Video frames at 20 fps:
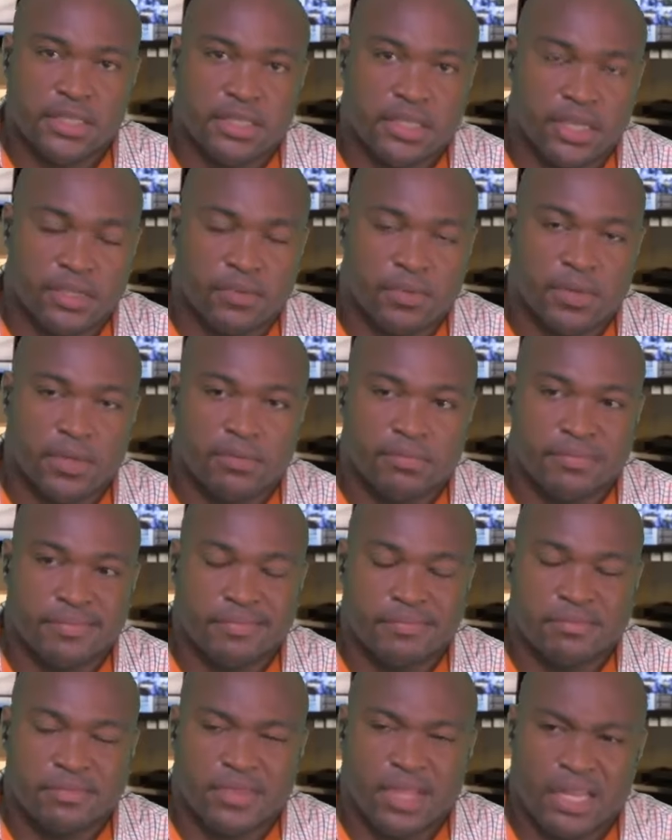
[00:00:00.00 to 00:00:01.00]
network,
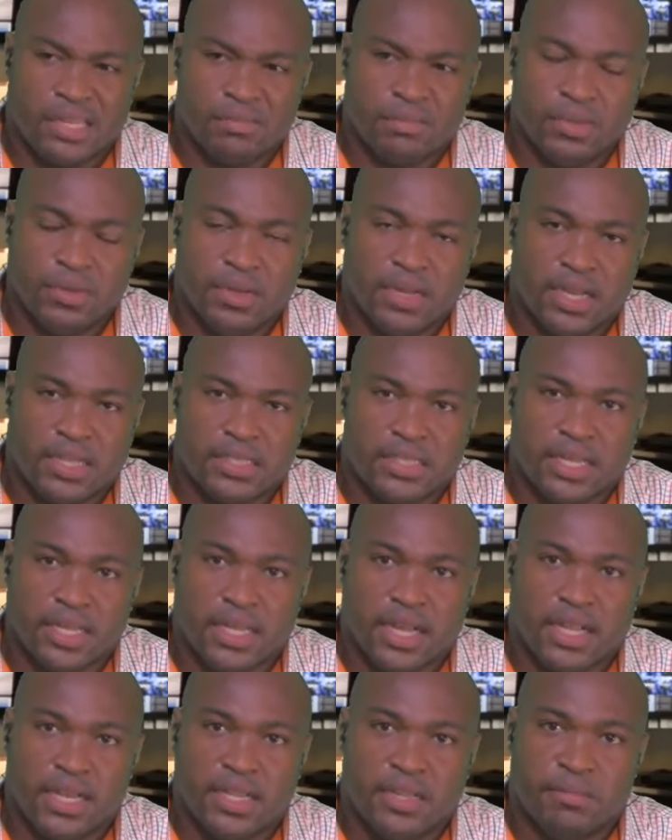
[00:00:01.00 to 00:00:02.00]
and we would
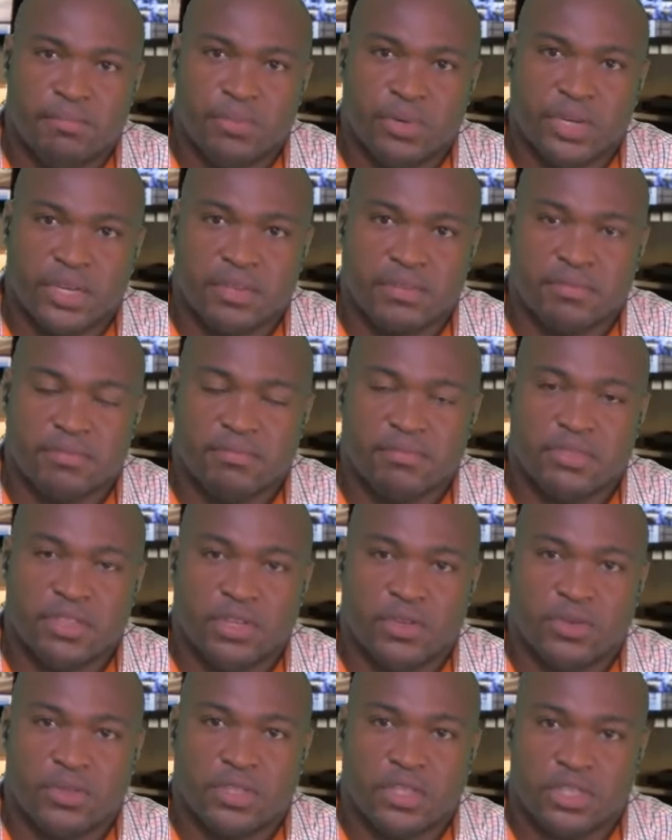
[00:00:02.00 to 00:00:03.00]
take a little break,
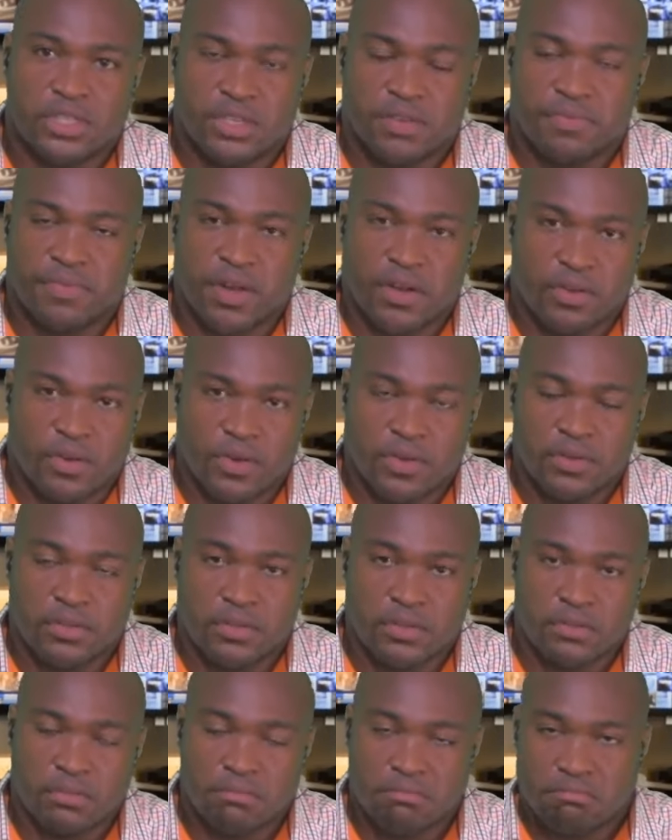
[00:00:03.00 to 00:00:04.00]
you know, to shift
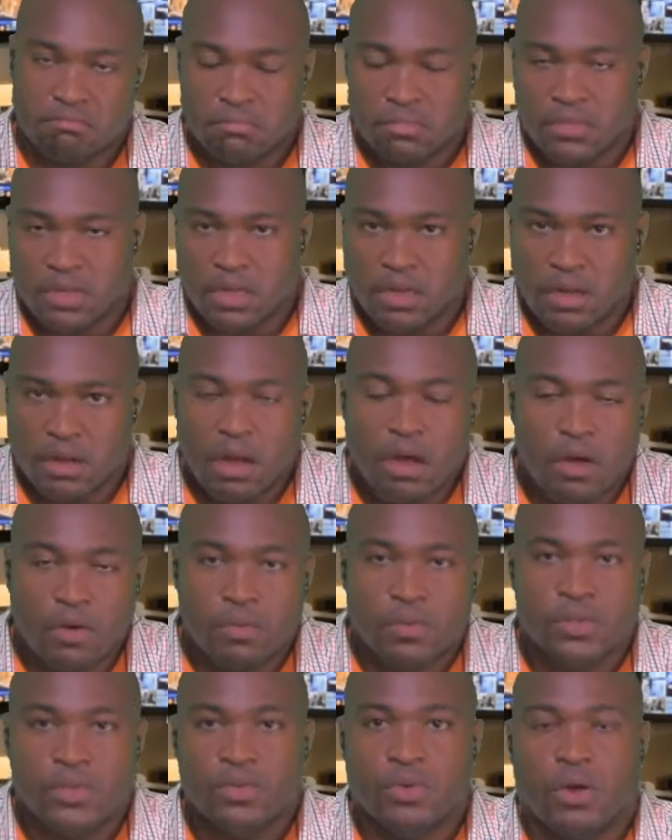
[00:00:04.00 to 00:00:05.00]
around in how
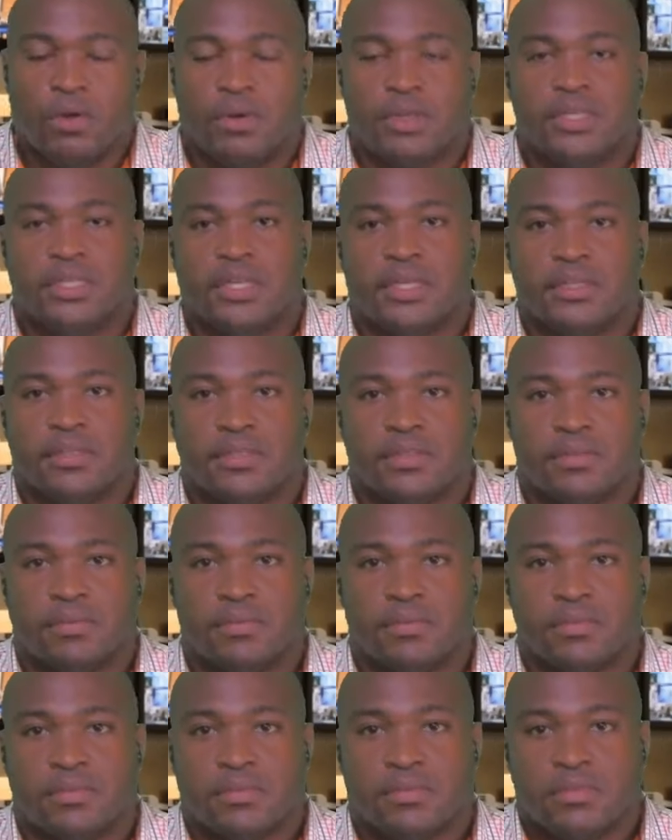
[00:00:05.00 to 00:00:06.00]
we do our things.
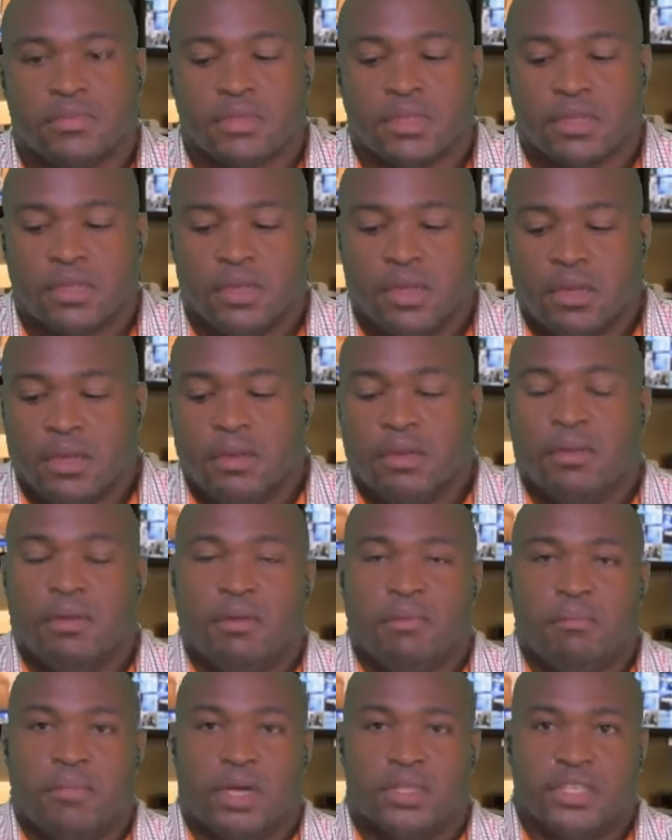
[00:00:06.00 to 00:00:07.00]

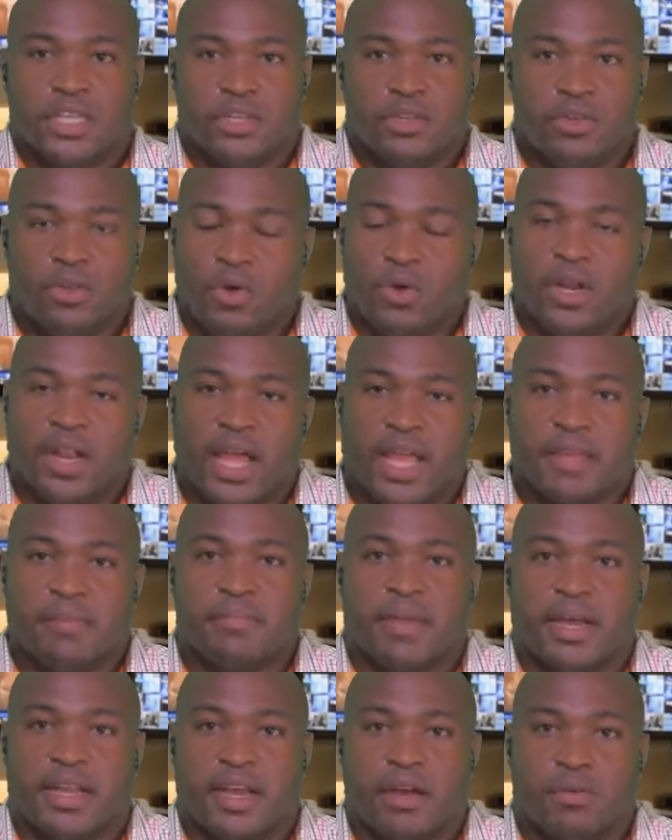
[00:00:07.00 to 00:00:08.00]
But in no like
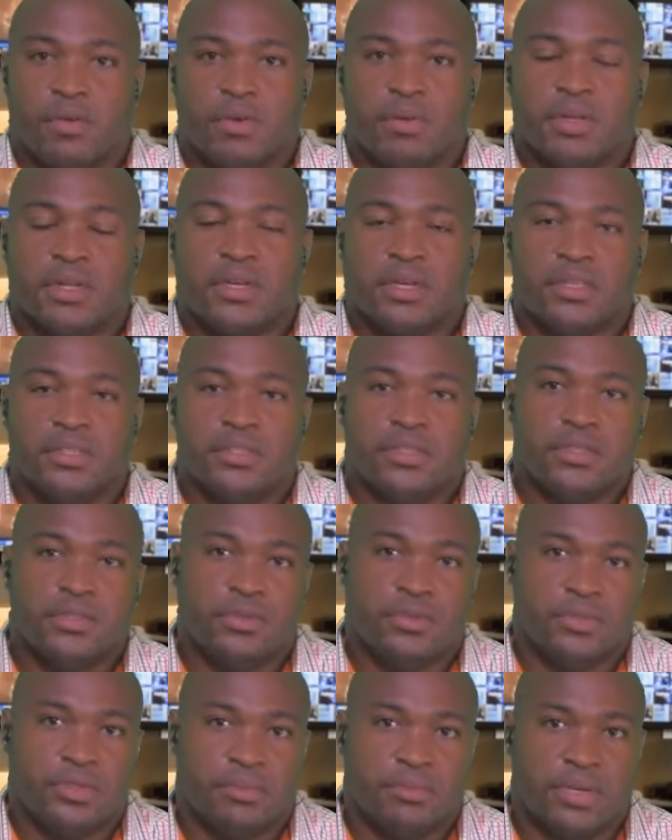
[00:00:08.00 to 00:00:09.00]
manner, we will
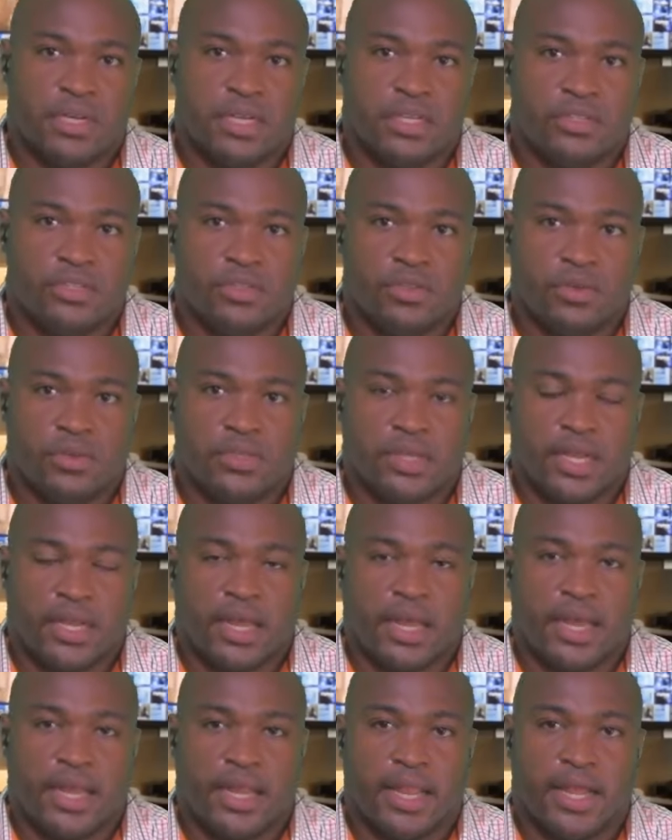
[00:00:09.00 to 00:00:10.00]
continue to bring issues and
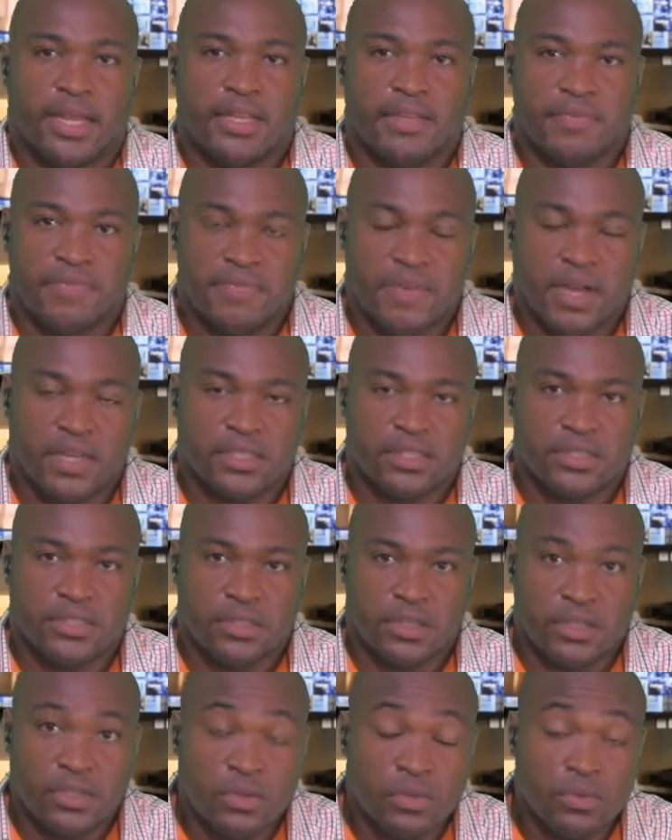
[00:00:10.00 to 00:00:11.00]
highlight the facts
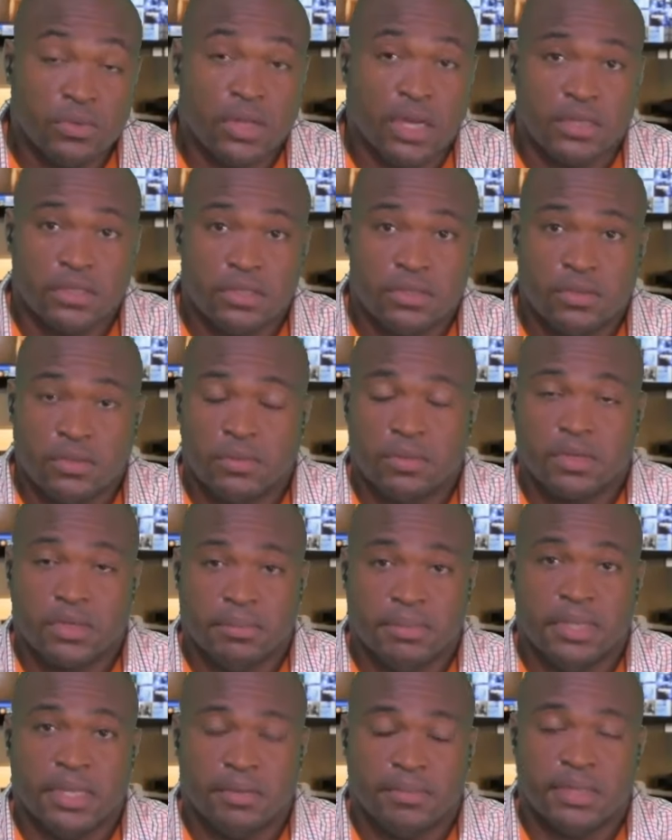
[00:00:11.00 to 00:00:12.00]
to you that you could
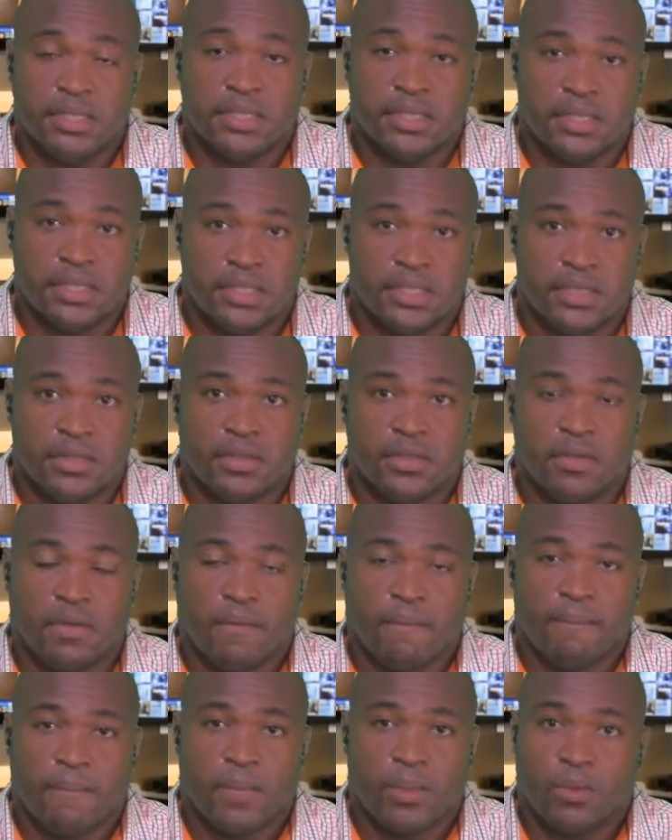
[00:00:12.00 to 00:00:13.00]
be able to see
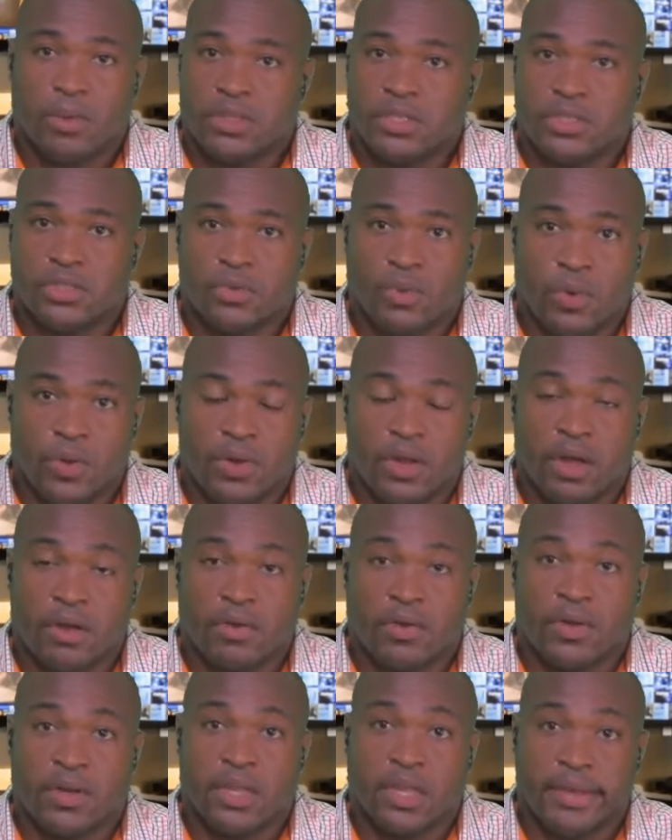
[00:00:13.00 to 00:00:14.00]
what is going
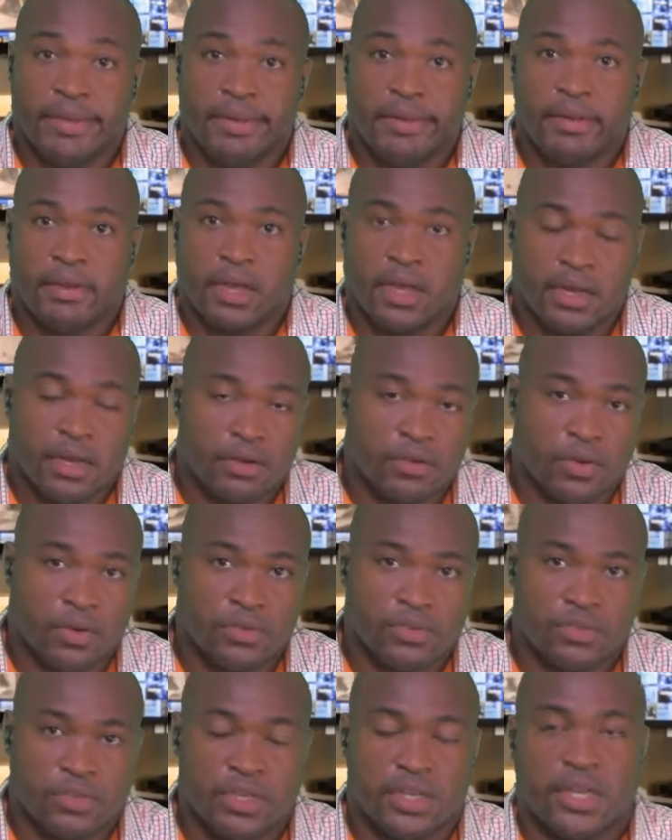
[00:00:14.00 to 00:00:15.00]
on in and
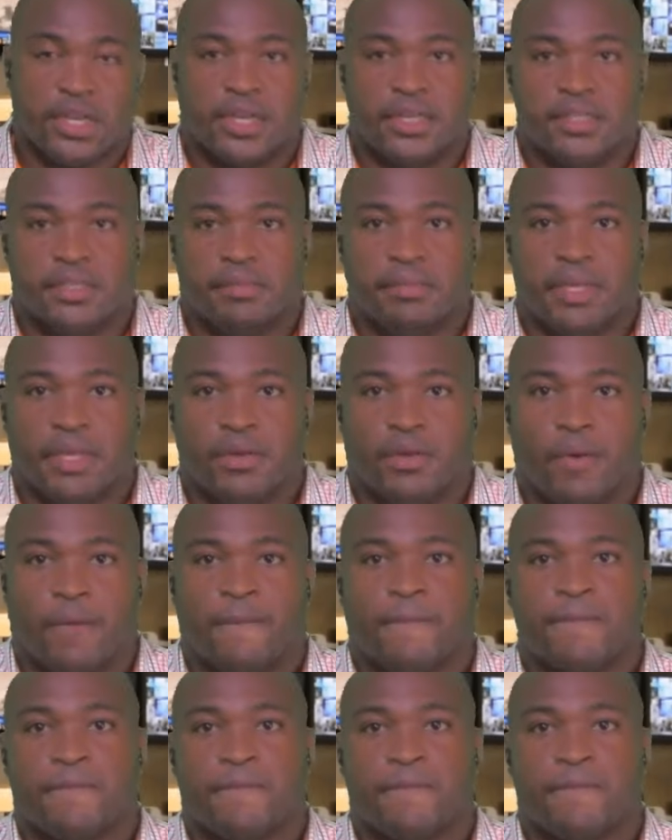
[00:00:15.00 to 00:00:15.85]
around Trinidad and Tobago